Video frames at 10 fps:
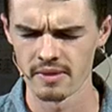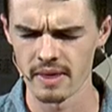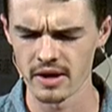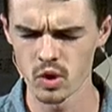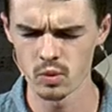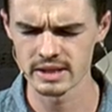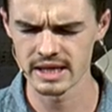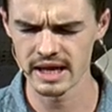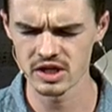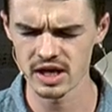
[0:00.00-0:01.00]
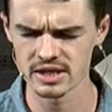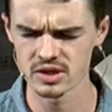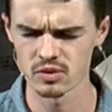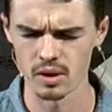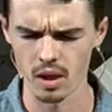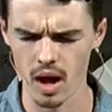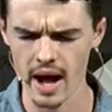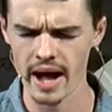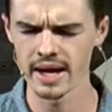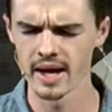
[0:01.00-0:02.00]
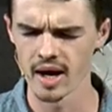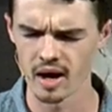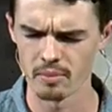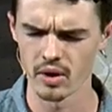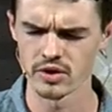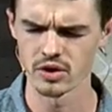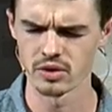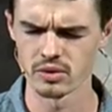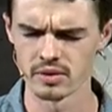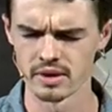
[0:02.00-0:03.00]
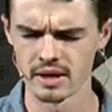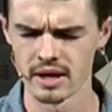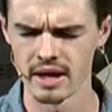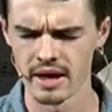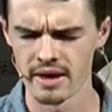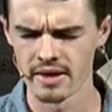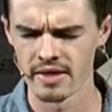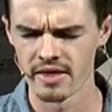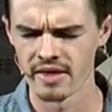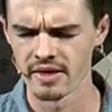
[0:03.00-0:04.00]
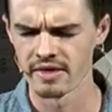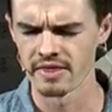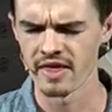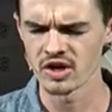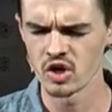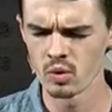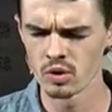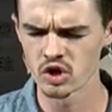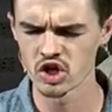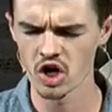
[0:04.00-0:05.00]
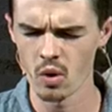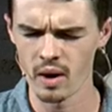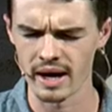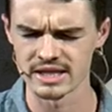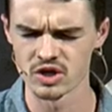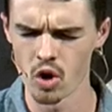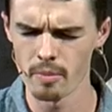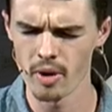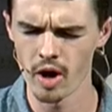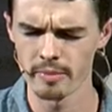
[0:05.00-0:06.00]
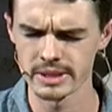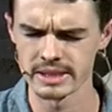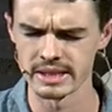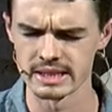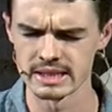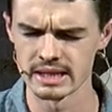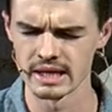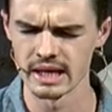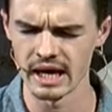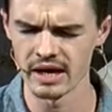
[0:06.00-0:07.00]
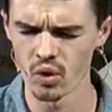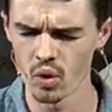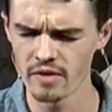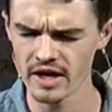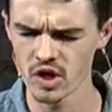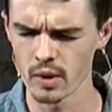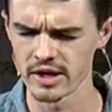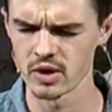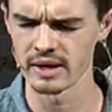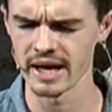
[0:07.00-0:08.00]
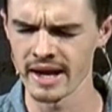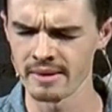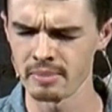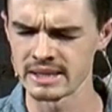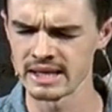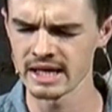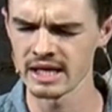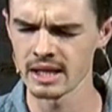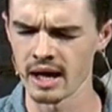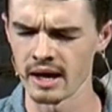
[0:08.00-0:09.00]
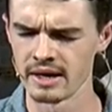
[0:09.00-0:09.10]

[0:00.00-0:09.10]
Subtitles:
that You would teach us to rely upon You, that You would show us Your purposes in all that You are doing, and in particular